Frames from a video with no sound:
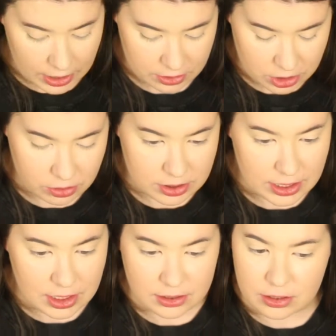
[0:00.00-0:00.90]
I don't know.
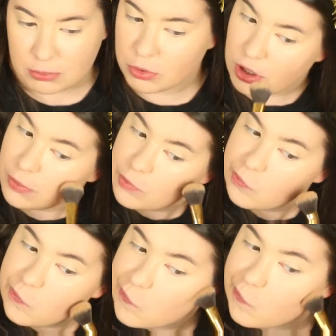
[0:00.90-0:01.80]
Think a little more. It's
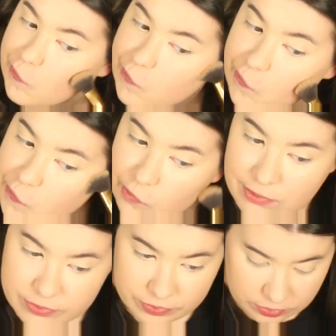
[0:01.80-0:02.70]
like, of
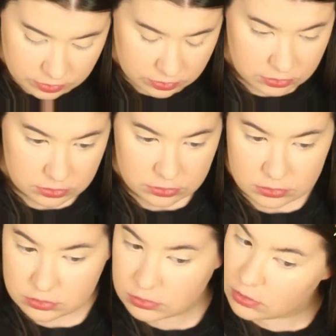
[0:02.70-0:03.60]
course not. I didn't
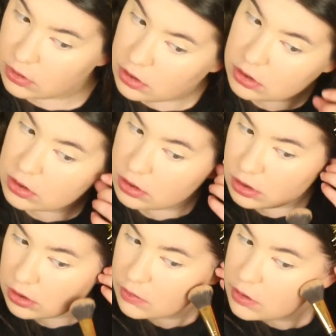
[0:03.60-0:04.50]
ask Patti
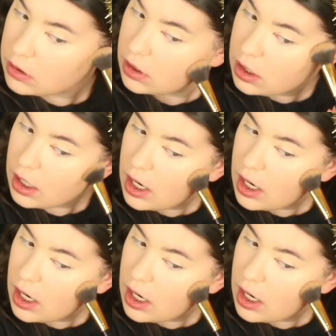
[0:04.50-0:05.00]
LaBelle herself.